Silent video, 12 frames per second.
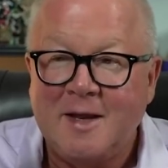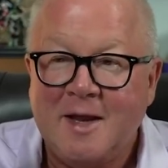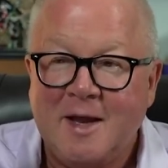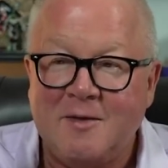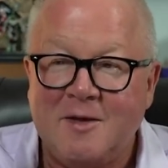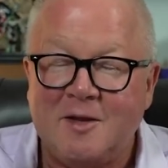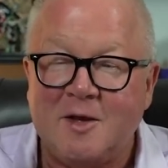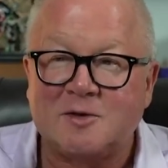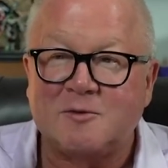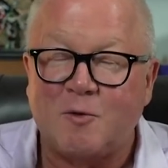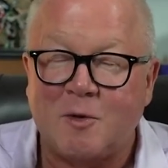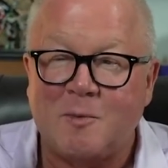And then those
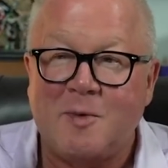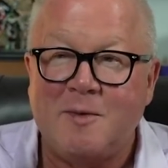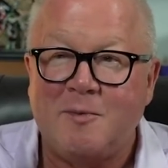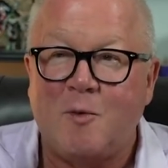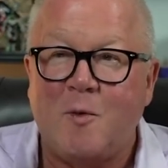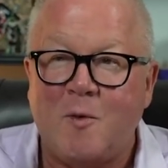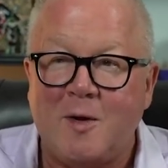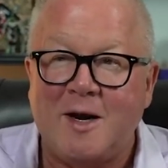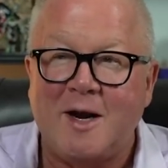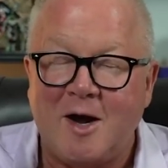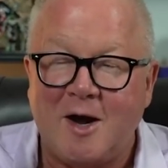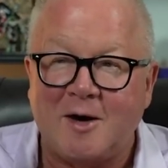four people will win an
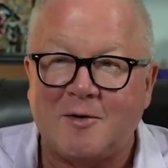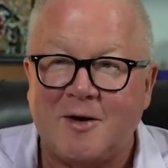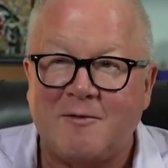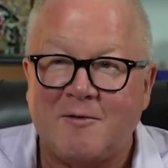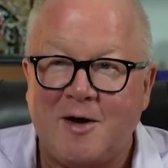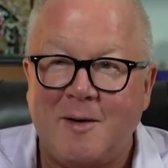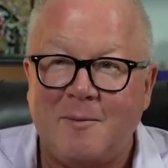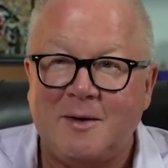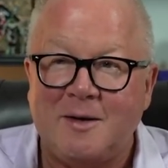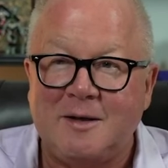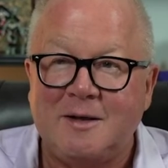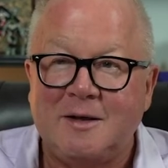autographed
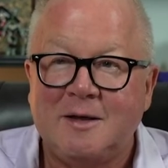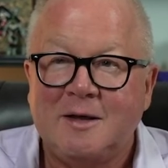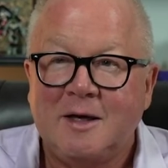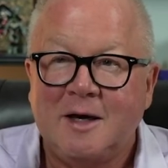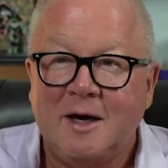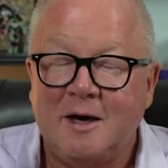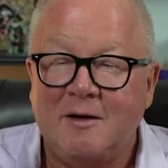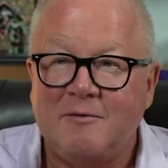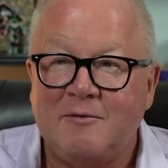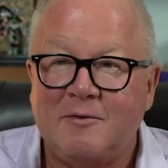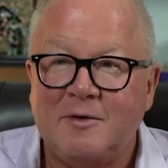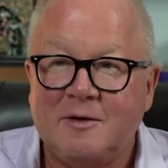copy
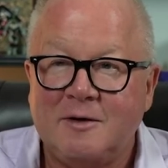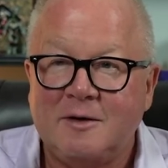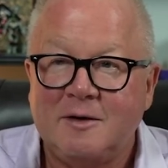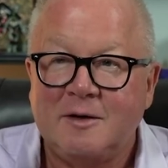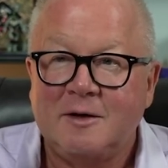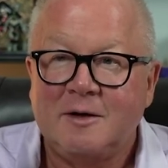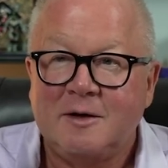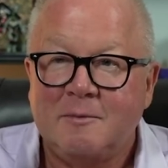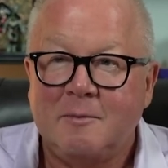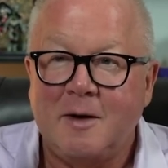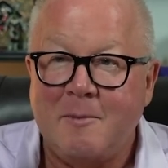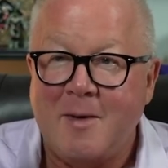of
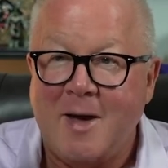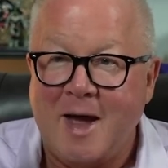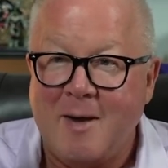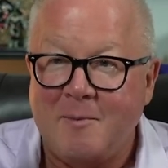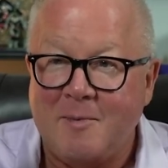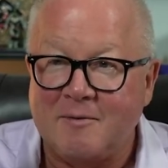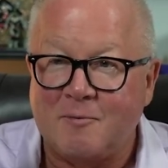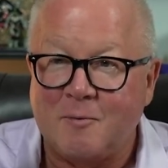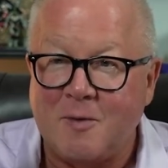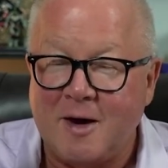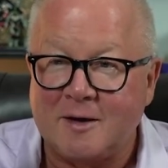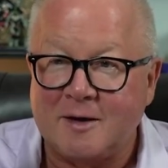a map of
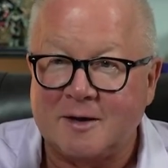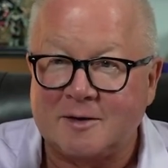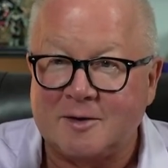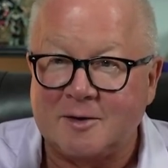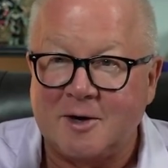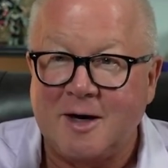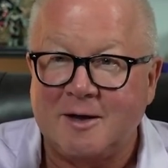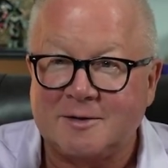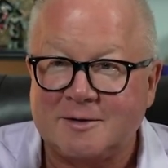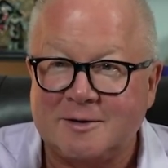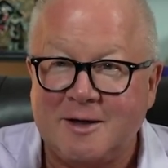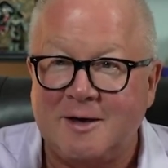how to get to your
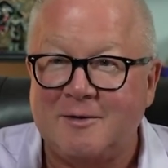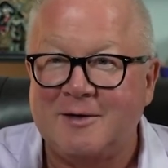house. No.